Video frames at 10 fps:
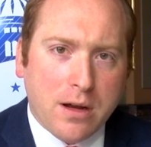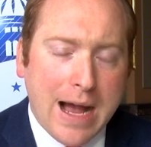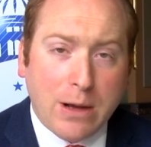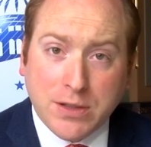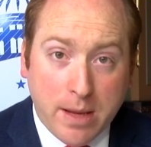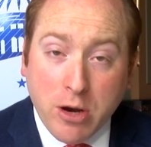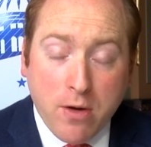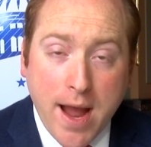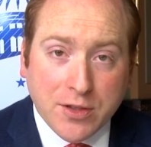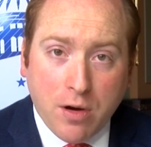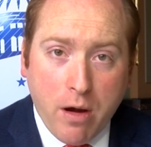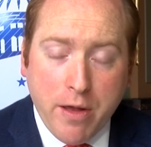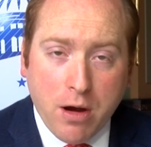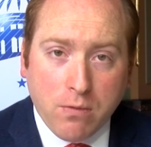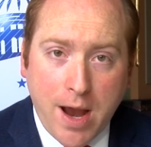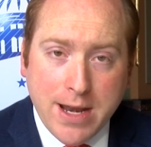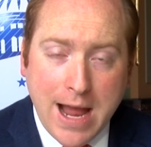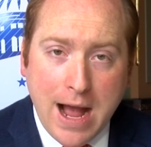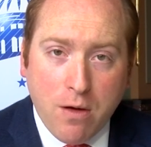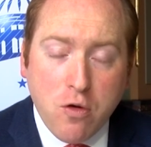House Democrats are there right
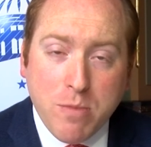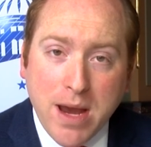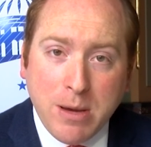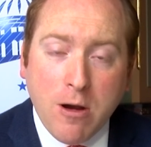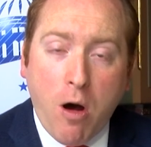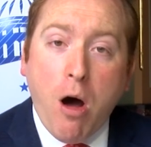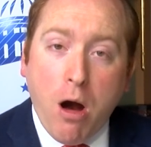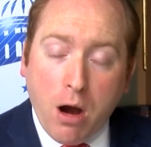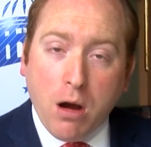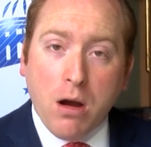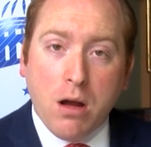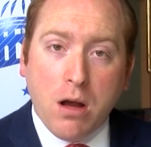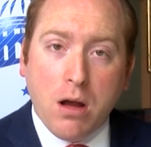now who maybe are